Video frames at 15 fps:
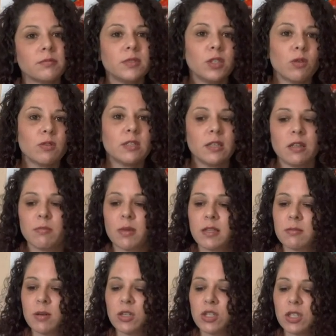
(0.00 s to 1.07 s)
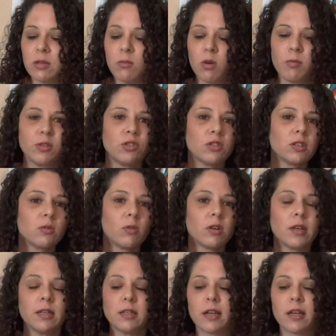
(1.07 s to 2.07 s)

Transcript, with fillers: don't see them as much anymore, but you still worry.